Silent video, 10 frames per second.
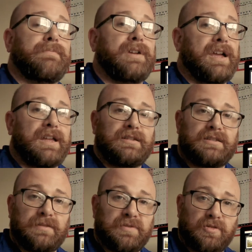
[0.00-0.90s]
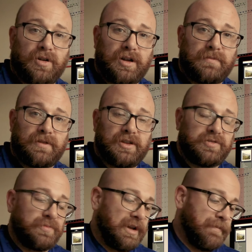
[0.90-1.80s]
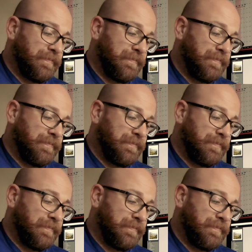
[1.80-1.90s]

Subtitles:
and subscribe as well.